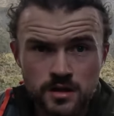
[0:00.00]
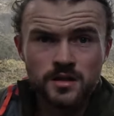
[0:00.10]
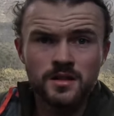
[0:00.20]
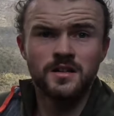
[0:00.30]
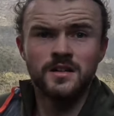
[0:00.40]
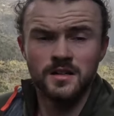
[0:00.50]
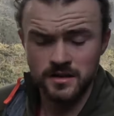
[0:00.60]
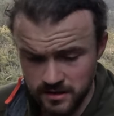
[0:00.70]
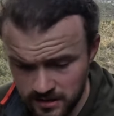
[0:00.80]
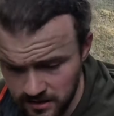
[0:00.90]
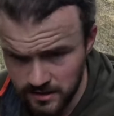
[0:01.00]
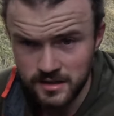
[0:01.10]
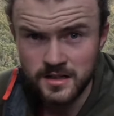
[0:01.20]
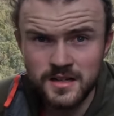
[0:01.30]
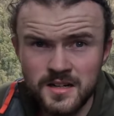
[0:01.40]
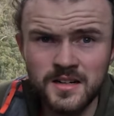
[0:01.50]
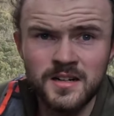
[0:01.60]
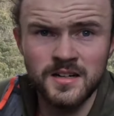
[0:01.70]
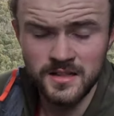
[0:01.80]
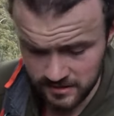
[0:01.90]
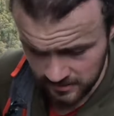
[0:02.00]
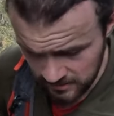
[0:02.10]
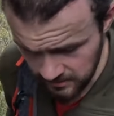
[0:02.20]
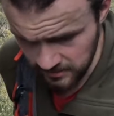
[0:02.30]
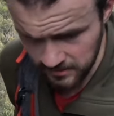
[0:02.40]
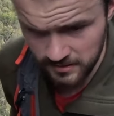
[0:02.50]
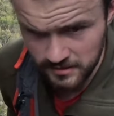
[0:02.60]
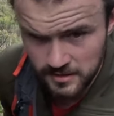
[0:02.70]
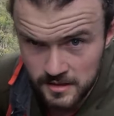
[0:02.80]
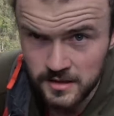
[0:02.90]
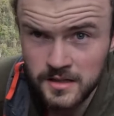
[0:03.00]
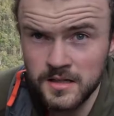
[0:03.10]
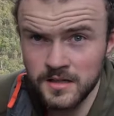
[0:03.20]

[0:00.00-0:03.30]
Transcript: me. I was, up until this point, fairly uninterested